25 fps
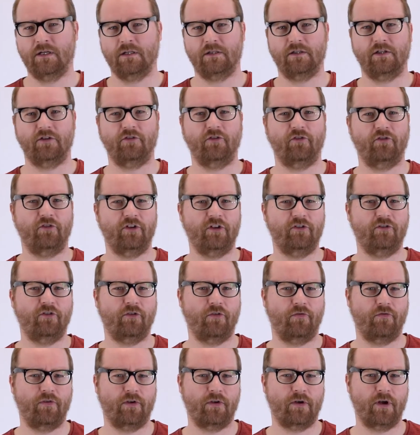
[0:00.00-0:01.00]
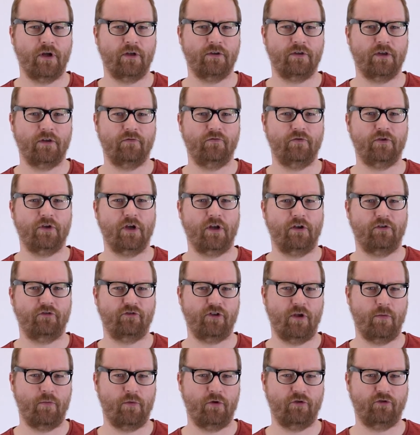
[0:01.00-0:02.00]
This is easy to figure out if you got a
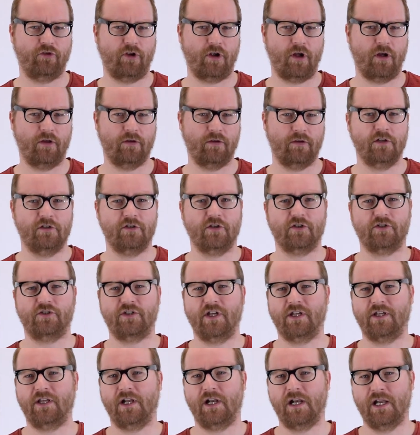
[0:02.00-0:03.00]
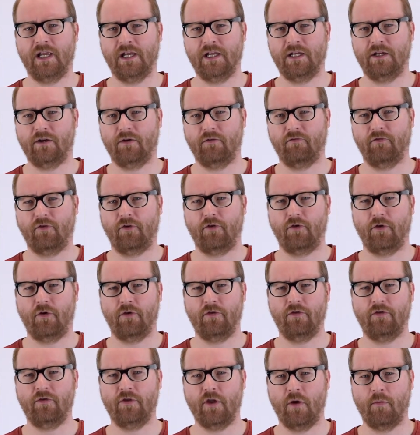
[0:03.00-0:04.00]
SEMrush account. Just take the link of the
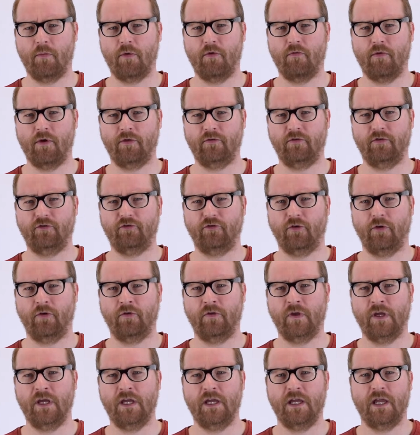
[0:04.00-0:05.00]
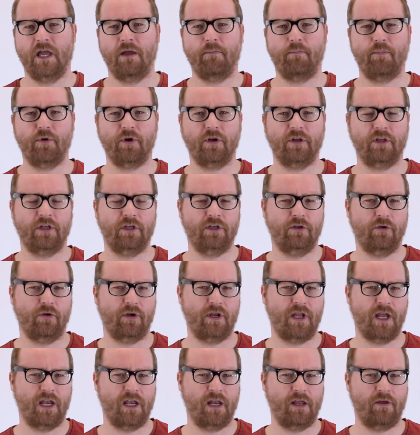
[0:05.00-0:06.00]
current number 1 result and put it in the
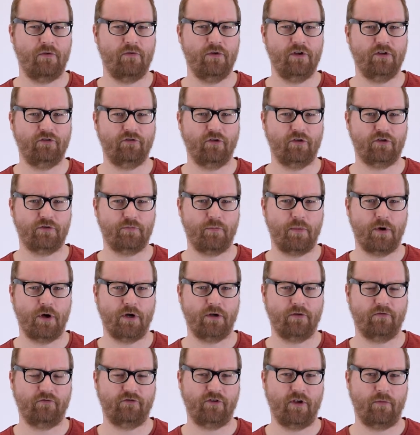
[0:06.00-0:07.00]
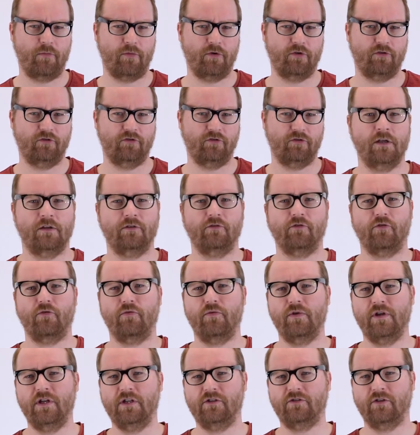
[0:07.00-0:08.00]
organic research part of SEMrush. The
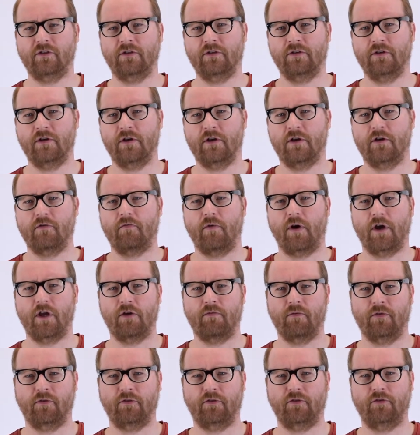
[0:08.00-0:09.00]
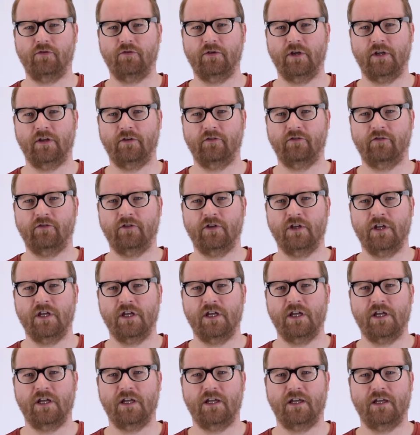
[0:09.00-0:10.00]
reason why you want to do this
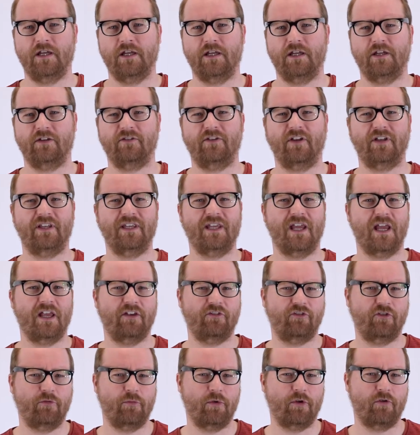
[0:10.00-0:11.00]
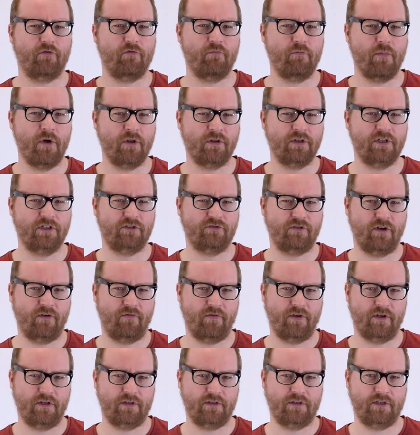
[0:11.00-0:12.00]
is that the estimate of monthly
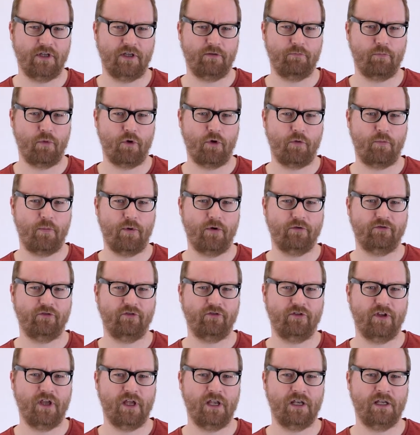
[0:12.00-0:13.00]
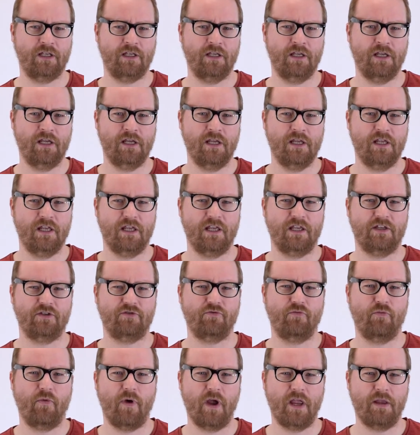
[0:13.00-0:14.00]
traffic that blog post is getting is
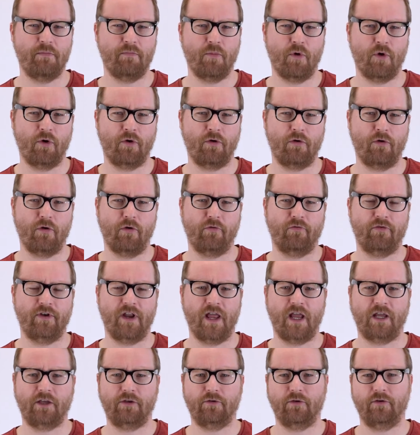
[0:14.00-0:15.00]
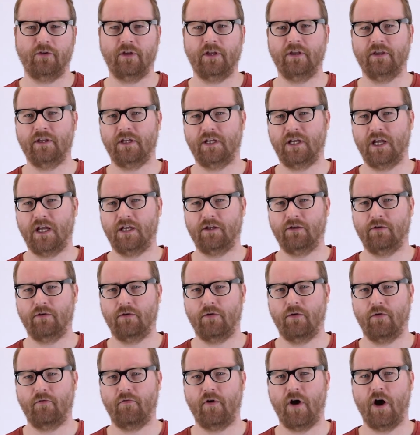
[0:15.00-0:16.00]
way more of an accurate indicator
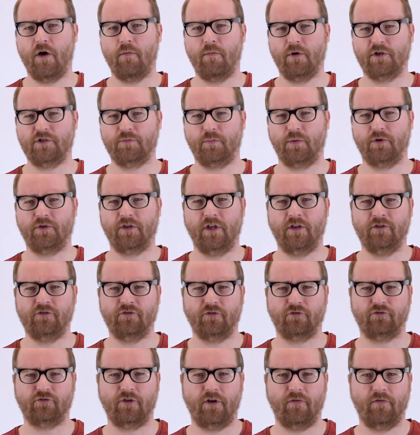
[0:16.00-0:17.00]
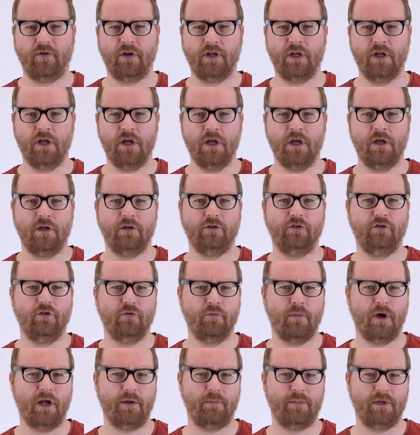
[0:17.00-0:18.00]
of how much potential traffic you
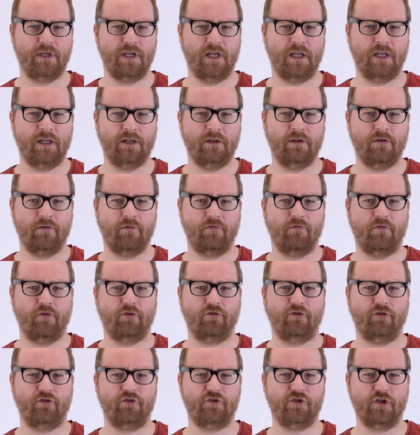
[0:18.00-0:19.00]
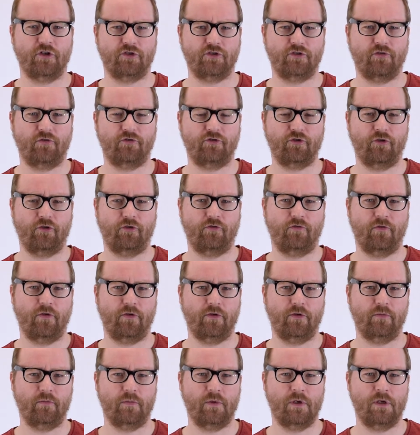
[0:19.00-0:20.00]
might be getting versus just the search
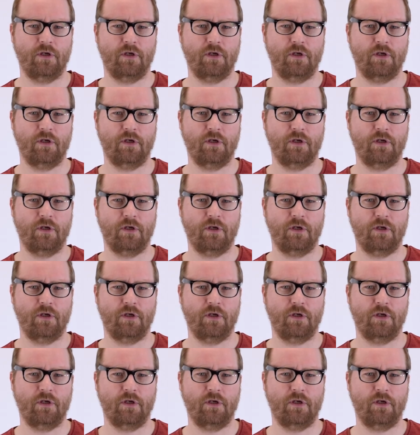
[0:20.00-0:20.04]
volume.